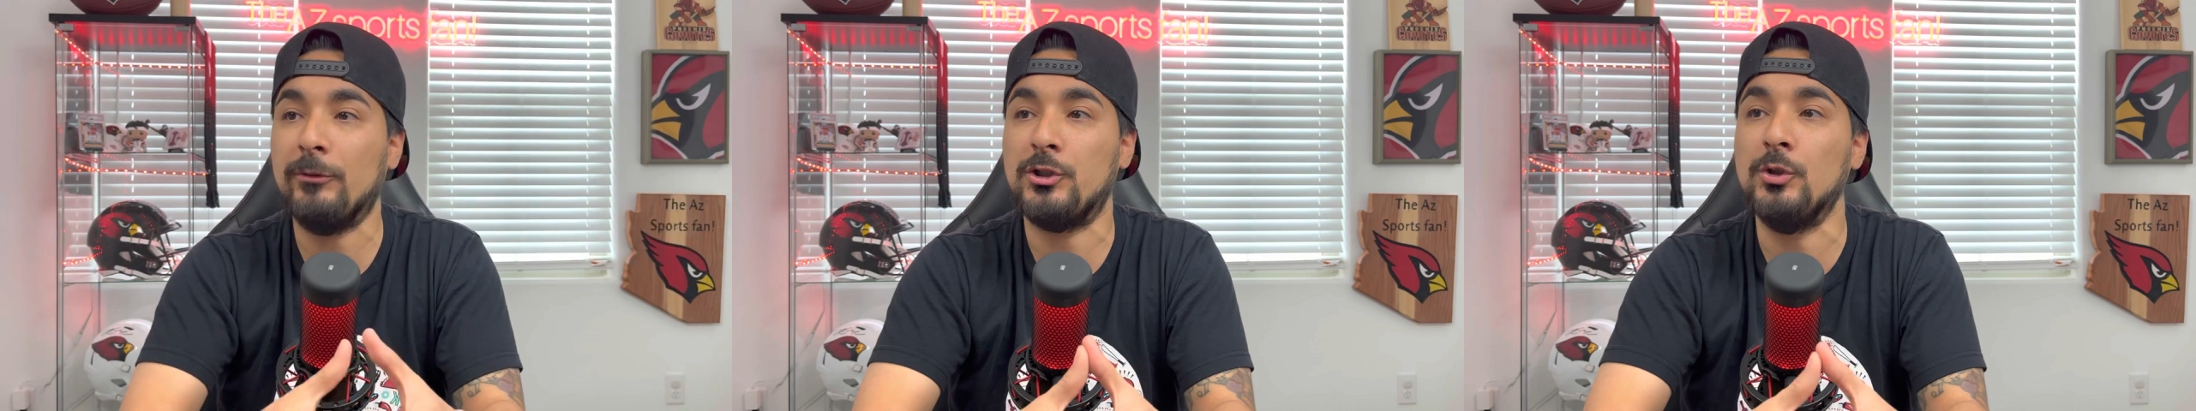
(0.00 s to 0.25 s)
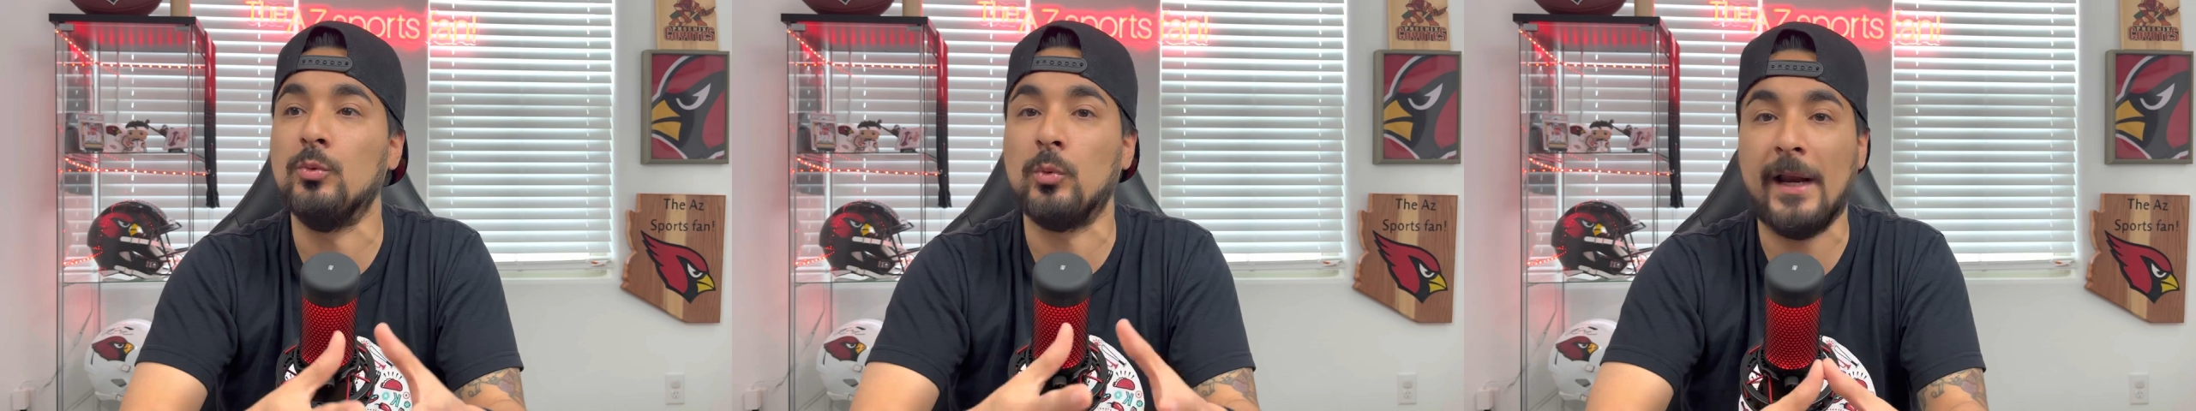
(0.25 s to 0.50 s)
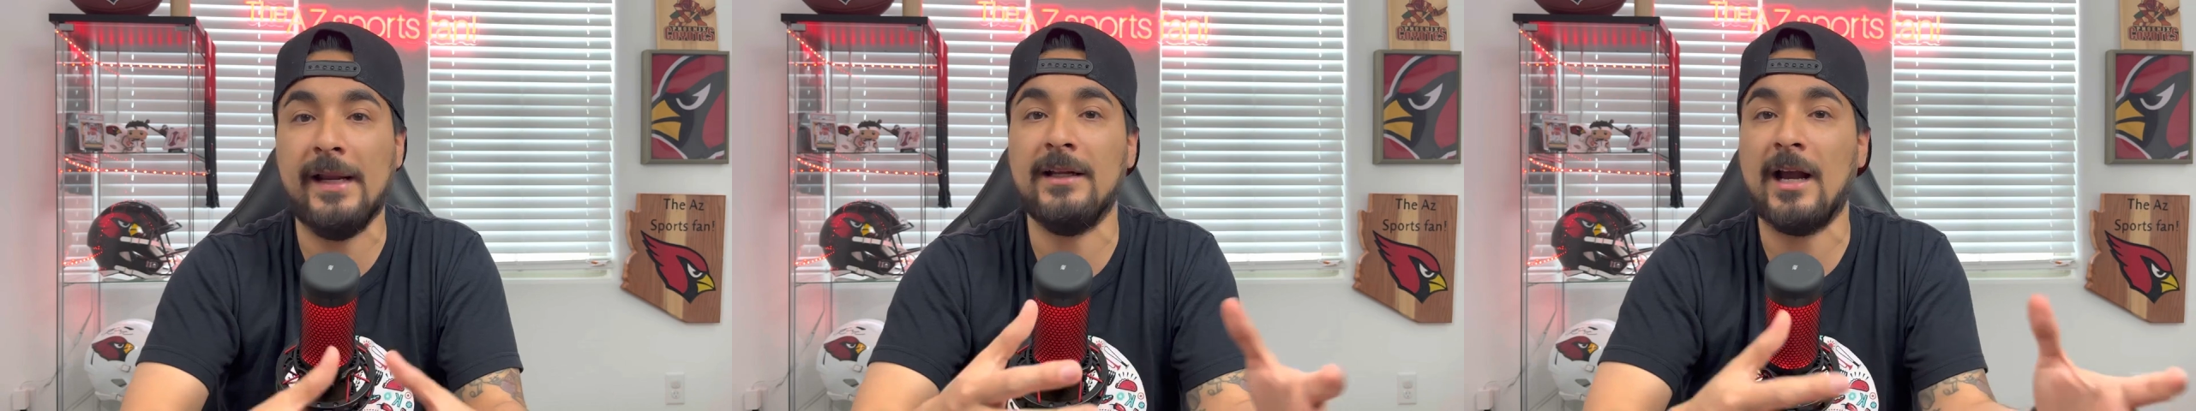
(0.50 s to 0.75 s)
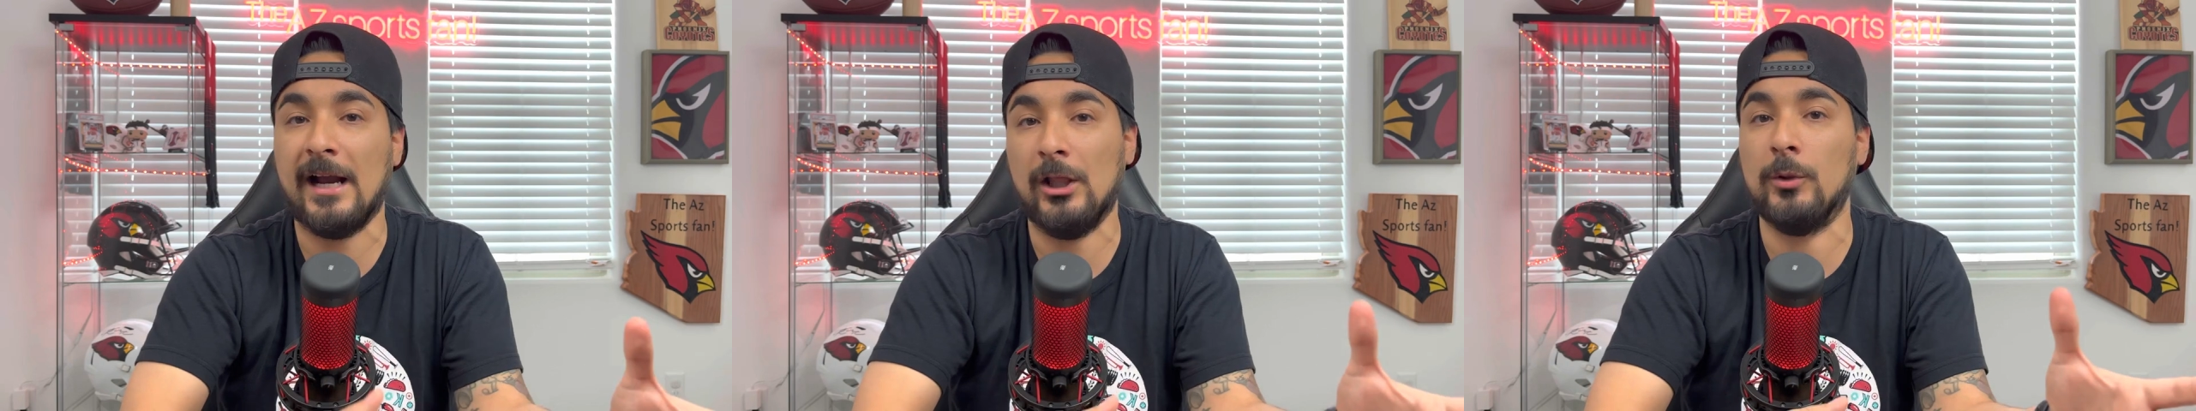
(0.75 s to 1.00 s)
to rein
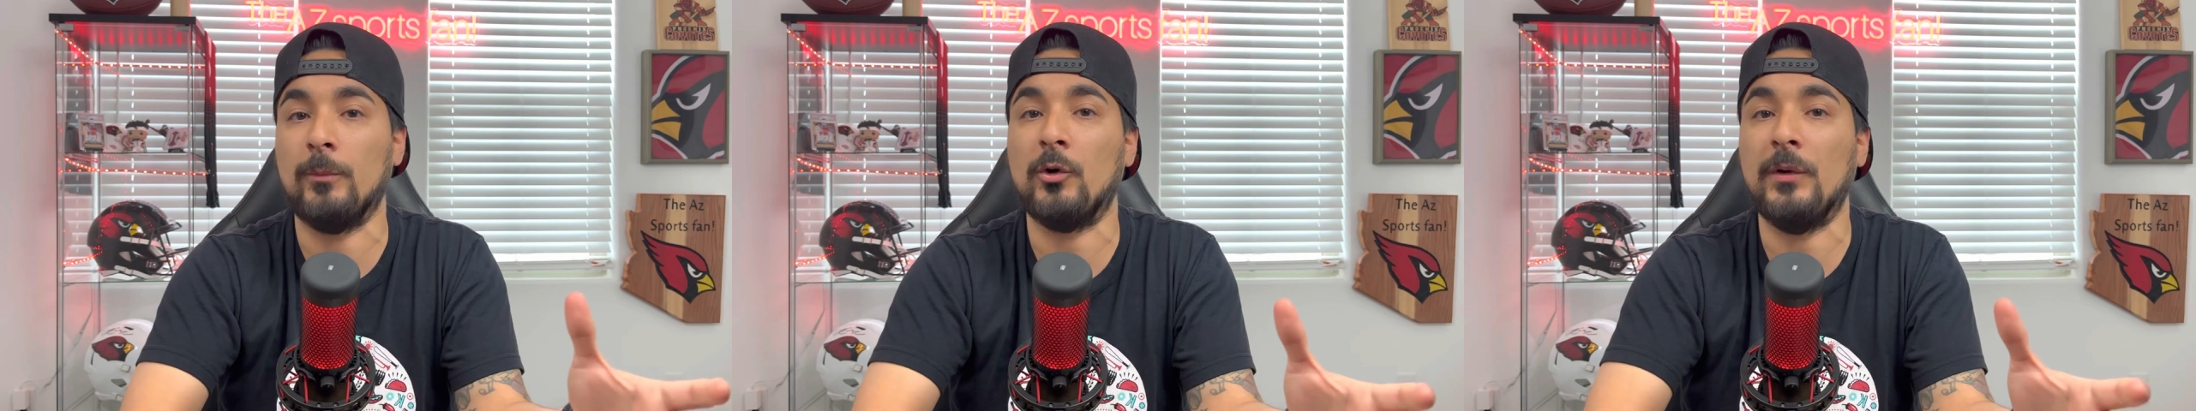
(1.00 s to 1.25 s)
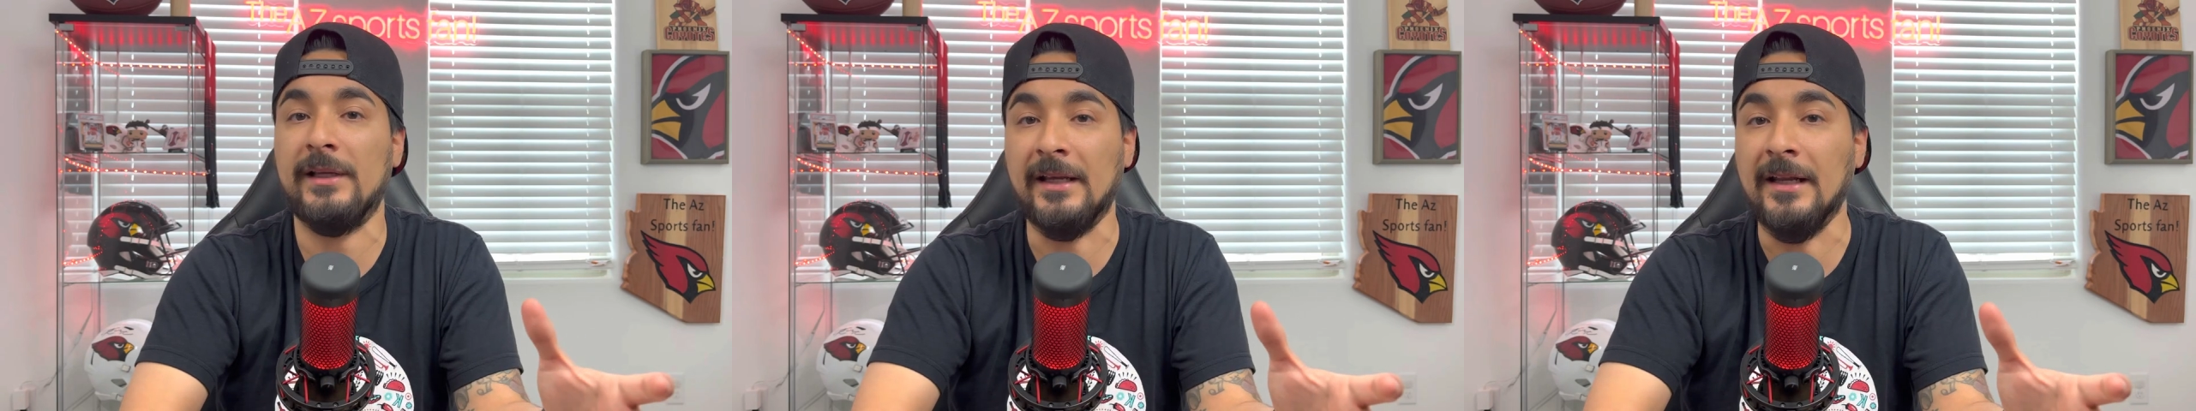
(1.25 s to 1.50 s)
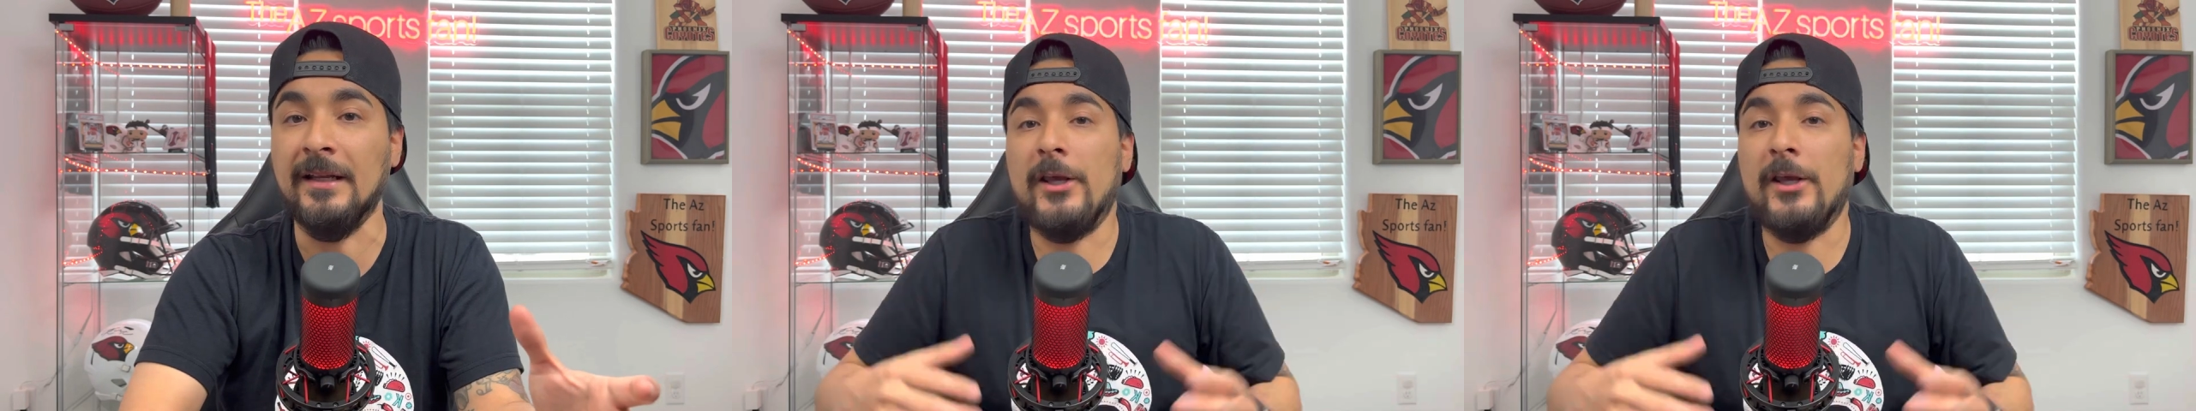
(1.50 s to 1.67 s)
Kyler Murray in.